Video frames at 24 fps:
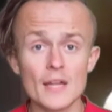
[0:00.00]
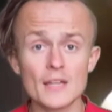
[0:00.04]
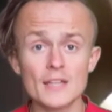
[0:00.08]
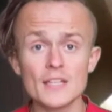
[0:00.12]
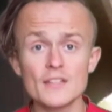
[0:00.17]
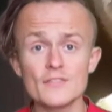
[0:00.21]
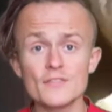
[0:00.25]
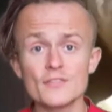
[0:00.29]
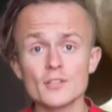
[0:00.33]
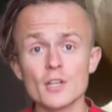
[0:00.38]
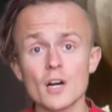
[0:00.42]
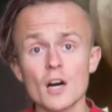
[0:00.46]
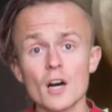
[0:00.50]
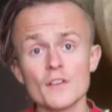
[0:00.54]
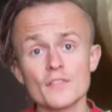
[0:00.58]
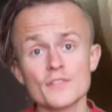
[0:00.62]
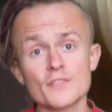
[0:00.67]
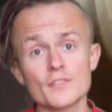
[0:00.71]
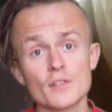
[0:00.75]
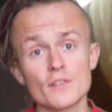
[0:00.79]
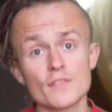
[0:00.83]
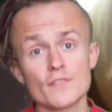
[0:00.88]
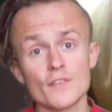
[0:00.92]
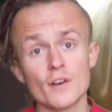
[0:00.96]
And even
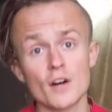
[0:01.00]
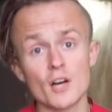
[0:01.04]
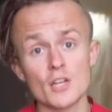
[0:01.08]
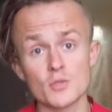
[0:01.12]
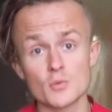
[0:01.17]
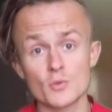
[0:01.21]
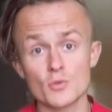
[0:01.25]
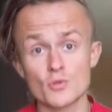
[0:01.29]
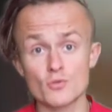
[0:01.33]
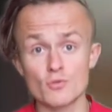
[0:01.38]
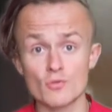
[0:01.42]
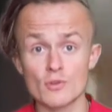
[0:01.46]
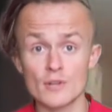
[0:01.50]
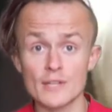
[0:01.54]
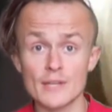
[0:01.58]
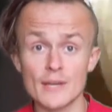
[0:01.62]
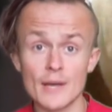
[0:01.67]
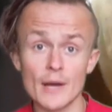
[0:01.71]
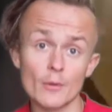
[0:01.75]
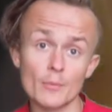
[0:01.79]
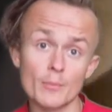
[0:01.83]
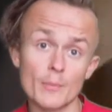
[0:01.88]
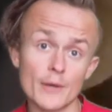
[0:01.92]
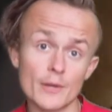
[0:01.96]
after the fast, which really
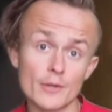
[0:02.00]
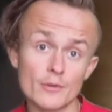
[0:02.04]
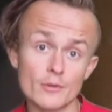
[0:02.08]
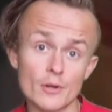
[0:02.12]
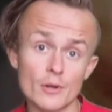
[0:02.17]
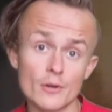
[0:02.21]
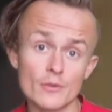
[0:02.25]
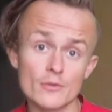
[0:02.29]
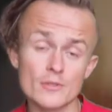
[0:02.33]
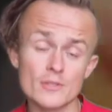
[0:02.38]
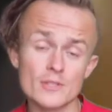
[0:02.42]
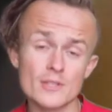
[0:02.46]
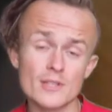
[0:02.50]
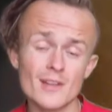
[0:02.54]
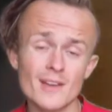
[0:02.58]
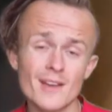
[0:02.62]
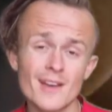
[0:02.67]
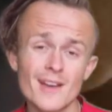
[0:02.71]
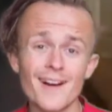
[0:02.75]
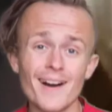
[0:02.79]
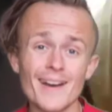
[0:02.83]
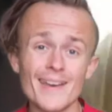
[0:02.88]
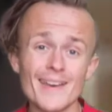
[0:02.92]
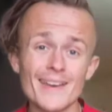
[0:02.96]
helped my Crohn's,
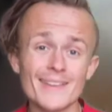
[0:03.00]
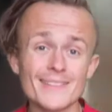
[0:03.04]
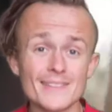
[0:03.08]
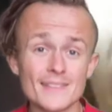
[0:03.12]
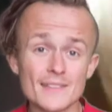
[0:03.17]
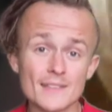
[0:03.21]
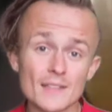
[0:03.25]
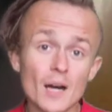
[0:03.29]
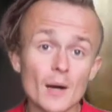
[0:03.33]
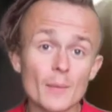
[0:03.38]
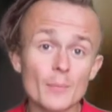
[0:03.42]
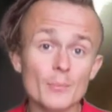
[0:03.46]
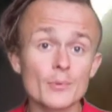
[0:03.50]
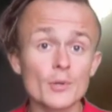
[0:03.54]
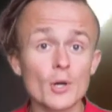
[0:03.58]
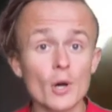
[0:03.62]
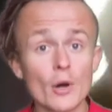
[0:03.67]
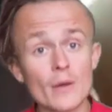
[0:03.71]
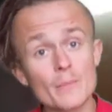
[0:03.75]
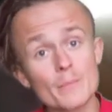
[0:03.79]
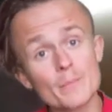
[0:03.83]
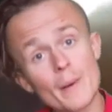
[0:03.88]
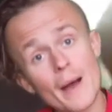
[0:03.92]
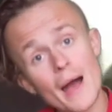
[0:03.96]
I ended up
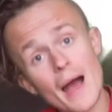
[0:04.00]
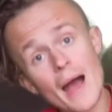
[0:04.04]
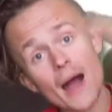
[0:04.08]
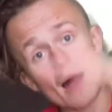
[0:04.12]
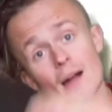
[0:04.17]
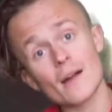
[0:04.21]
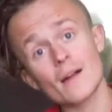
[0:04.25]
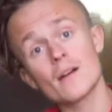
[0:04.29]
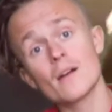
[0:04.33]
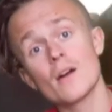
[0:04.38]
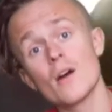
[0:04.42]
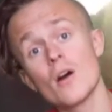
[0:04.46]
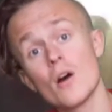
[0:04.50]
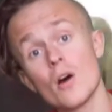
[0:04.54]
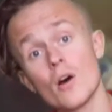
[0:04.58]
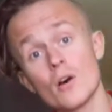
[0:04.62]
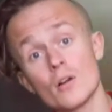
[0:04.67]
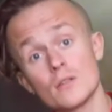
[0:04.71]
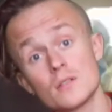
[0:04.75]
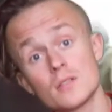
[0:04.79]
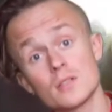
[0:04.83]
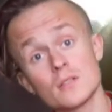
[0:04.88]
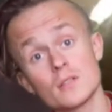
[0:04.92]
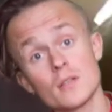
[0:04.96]
going back
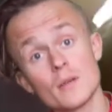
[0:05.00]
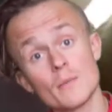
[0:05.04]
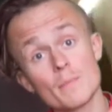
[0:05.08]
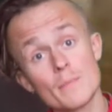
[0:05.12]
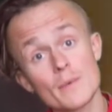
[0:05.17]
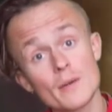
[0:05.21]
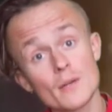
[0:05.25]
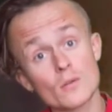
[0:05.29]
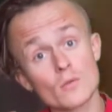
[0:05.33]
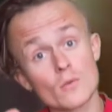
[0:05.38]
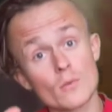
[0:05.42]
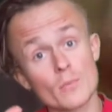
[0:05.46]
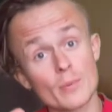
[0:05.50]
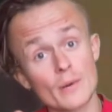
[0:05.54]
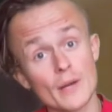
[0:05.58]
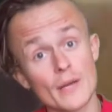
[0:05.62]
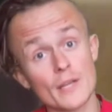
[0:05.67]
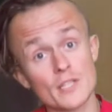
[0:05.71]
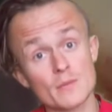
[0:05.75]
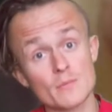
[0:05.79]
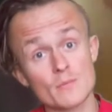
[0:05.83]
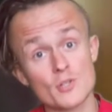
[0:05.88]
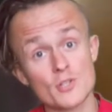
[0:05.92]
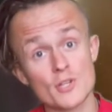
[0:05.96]
onto the meal
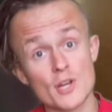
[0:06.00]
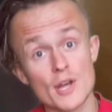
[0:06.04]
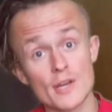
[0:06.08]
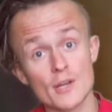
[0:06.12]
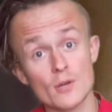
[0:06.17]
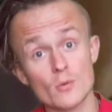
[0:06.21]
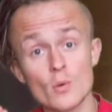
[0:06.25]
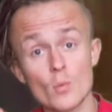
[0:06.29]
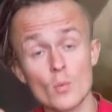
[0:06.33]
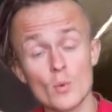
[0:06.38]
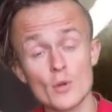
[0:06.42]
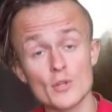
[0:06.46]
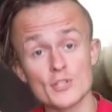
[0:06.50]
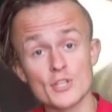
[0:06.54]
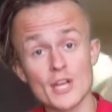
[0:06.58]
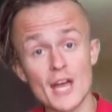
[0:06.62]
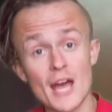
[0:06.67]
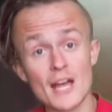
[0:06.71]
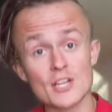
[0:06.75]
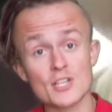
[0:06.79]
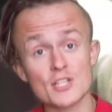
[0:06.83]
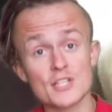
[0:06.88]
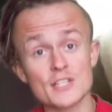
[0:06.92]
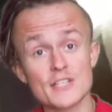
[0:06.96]
replacement shake, which
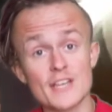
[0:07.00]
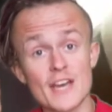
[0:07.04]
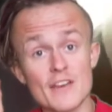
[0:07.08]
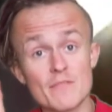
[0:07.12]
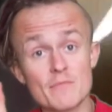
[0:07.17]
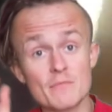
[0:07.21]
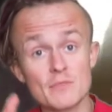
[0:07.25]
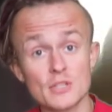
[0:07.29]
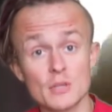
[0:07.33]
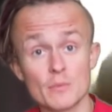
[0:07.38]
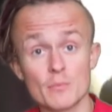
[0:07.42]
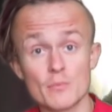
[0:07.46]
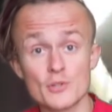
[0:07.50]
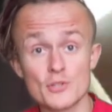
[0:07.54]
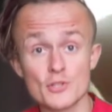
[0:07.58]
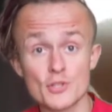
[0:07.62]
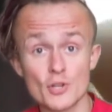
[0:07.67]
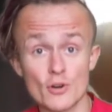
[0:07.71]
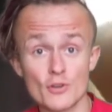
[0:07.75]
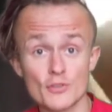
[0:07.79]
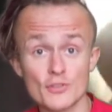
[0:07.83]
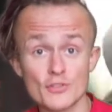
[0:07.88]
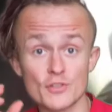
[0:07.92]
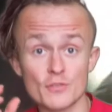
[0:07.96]
actually gave me the
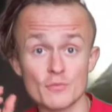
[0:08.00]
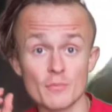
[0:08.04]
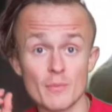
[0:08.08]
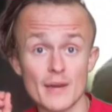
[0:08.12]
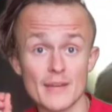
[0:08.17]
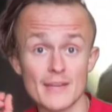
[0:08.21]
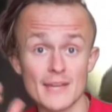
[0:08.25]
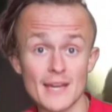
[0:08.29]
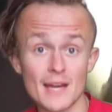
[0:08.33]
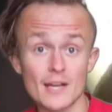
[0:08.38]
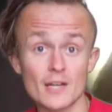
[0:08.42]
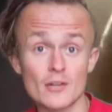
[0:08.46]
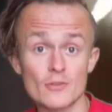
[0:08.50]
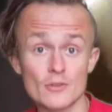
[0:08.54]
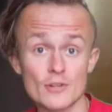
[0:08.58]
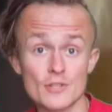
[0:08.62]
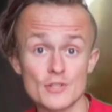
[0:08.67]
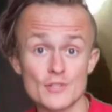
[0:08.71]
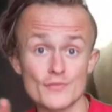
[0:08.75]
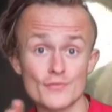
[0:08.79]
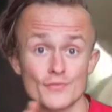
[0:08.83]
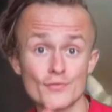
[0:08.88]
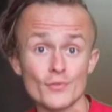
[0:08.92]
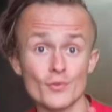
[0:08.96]
majority of my
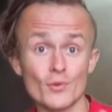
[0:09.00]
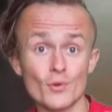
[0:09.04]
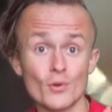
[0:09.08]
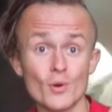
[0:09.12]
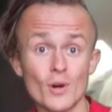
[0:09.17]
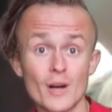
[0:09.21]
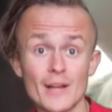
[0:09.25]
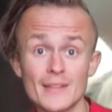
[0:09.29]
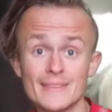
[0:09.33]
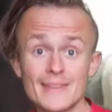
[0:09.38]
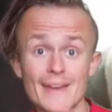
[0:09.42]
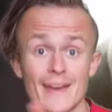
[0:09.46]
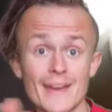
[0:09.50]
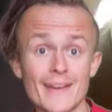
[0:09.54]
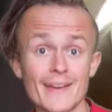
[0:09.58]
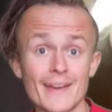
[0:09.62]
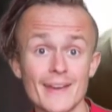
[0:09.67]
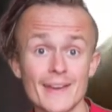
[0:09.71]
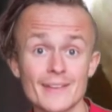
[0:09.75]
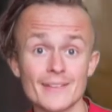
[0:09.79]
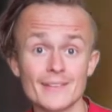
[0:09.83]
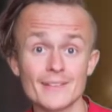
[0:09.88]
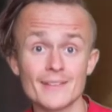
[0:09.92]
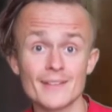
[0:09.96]
calories for a
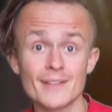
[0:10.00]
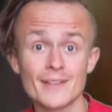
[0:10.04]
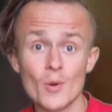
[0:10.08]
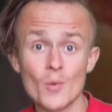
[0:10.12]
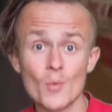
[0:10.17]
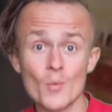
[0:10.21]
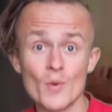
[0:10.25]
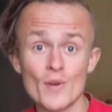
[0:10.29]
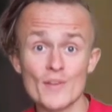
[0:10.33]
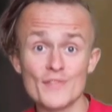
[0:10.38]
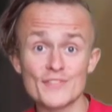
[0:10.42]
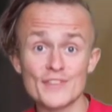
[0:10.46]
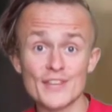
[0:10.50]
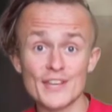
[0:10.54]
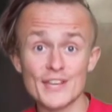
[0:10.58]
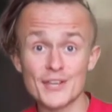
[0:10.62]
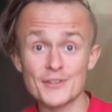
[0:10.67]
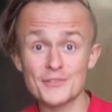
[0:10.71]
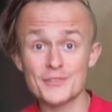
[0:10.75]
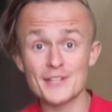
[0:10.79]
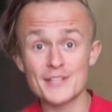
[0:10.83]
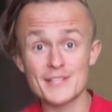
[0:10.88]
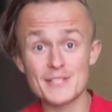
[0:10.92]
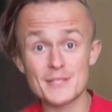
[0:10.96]
decade. With the
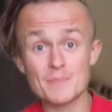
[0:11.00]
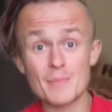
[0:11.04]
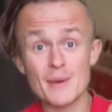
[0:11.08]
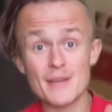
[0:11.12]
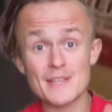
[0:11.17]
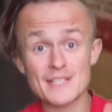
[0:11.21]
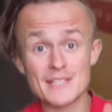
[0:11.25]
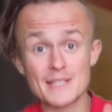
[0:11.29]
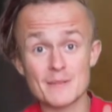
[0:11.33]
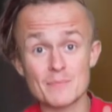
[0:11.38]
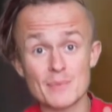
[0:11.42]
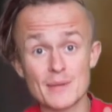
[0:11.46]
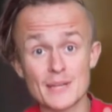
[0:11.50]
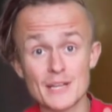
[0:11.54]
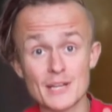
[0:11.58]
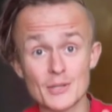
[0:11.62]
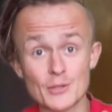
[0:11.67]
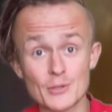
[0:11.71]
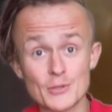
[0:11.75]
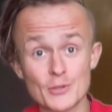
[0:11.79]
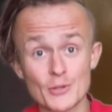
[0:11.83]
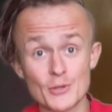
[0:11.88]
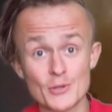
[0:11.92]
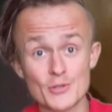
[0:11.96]
ingredients basically being
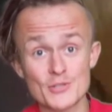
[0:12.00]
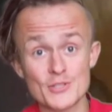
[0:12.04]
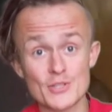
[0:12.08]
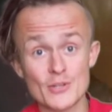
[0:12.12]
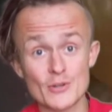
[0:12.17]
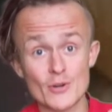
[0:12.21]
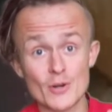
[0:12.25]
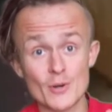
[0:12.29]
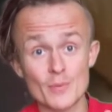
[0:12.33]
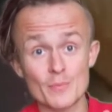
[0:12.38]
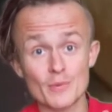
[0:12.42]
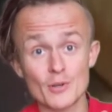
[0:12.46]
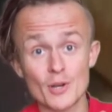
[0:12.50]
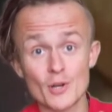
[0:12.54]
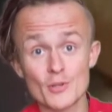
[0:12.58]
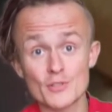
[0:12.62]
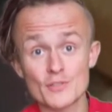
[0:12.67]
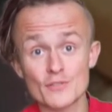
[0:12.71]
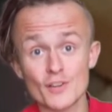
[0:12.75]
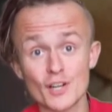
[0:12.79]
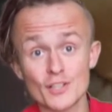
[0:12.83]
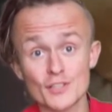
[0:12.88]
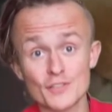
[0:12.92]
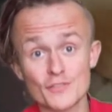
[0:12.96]
glucose syrup,
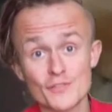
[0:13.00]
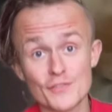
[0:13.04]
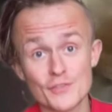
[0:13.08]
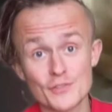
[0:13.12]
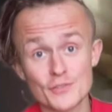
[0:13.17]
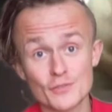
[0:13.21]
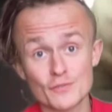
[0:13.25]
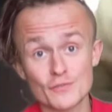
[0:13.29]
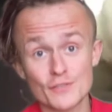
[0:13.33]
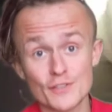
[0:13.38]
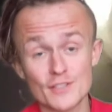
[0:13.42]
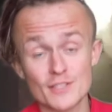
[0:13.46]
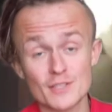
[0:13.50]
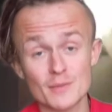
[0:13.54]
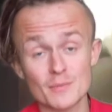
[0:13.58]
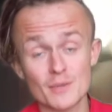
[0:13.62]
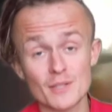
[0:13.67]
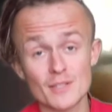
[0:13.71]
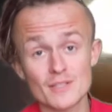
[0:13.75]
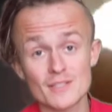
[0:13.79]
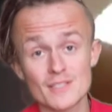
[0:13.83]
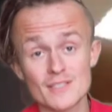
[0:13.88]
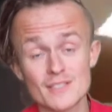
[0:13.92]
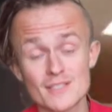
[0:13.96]
loads of artificial
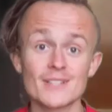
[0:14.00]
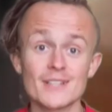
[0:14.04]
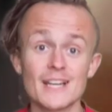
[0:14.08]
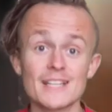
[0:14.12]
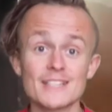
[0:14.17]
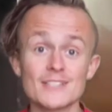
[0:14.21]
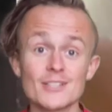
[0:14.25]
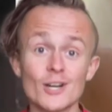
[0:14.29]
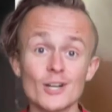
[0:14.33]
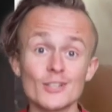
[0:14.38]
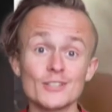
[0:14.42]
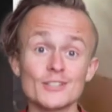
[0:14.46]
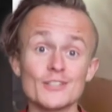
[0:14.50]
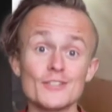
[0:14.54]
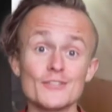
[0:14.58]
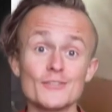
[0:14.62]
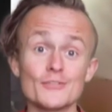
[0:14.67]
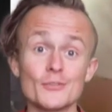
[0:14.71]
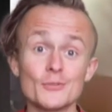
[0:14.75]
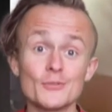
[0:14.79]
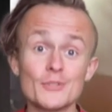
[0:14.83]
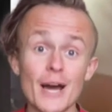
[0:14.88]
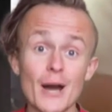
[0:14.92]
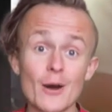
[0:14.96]
vitamins, it's hardly
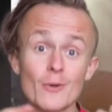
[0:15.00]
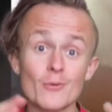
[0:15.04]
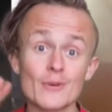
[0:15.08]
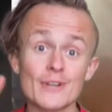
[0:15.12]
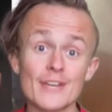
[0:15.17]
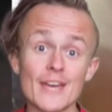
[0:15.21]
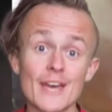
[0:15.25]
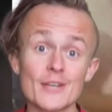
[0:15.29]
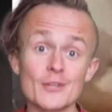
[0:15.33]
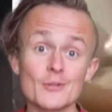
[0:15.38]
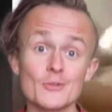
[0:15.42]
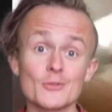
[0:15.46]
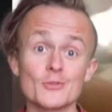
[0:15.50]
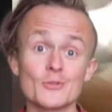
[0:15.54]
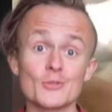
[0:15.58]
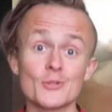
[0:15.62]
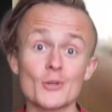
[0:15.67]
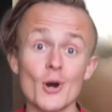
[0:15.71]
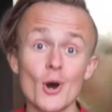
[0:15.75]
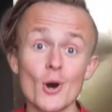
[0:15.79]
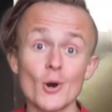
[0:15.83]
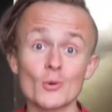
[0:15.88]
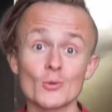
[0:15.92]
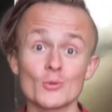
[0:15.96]
food that will get you to
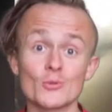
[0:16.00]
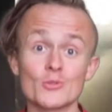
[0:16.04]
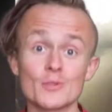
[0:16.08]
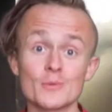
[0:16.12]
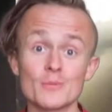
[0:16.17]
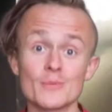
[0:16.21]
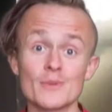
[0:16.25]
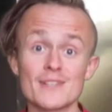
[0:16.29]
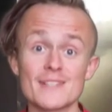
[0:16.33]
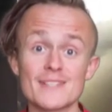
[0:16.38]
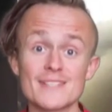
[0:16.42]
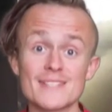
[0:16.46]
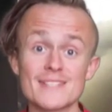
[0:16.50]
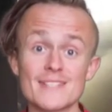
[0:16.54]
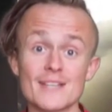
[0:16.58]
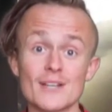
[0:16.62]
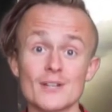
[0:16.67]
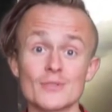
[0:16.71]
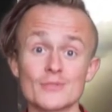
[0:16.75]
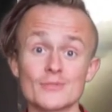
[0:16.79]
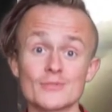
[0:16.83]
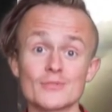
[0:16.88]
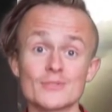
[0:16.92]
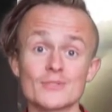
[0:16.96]
your ultimate self.